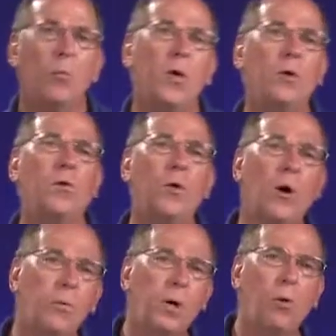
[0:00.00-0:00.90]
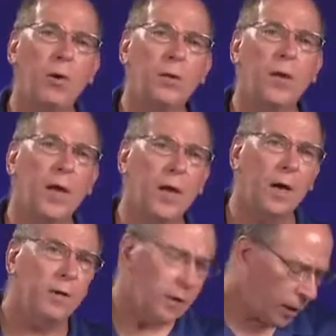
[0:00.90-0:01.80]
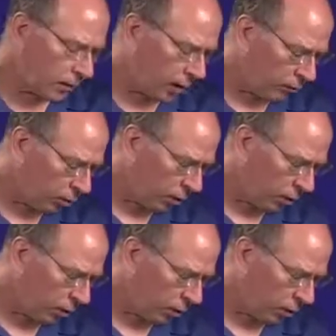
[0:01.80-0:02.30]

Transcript: we can start recording data and then